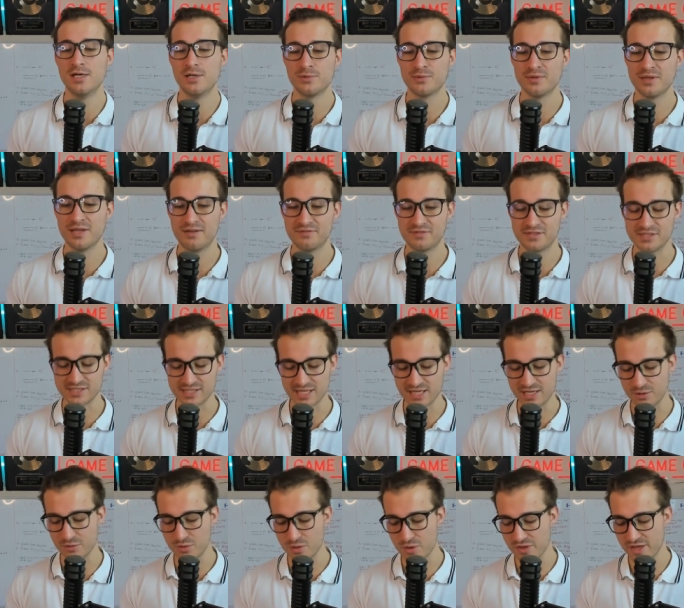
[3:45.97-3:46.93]
We'd love to see
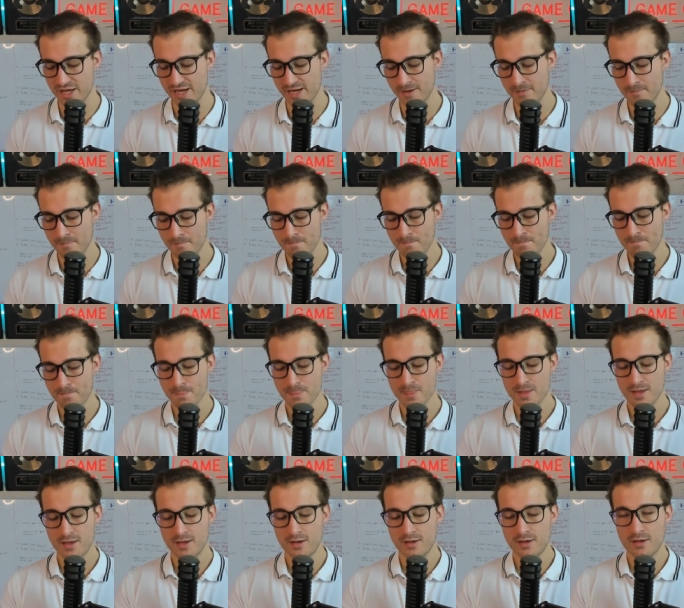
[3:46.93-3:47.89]
you all there.
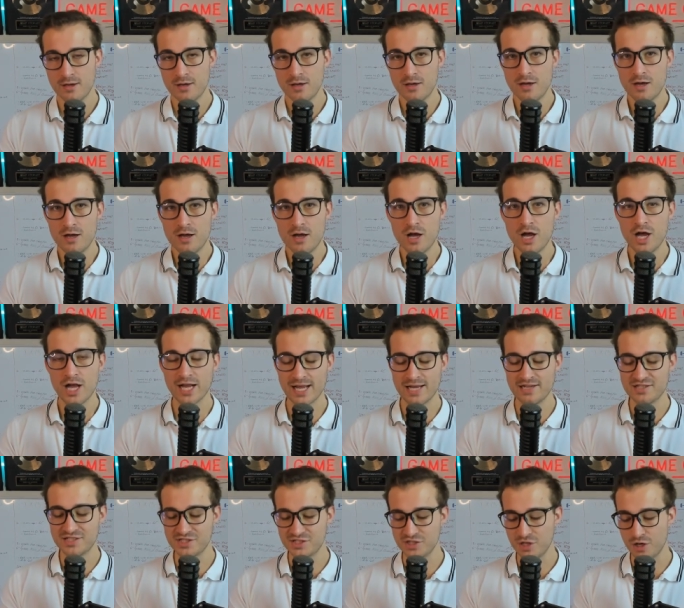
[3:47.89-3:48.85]

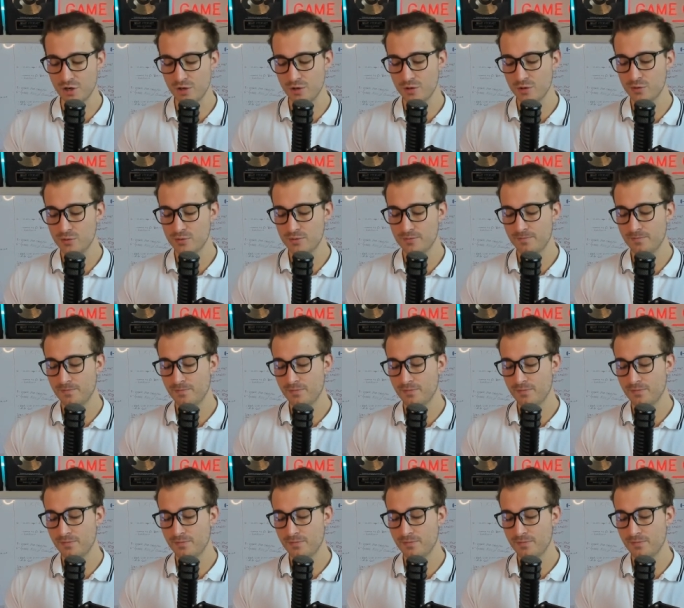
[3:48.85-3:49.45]
Okay. So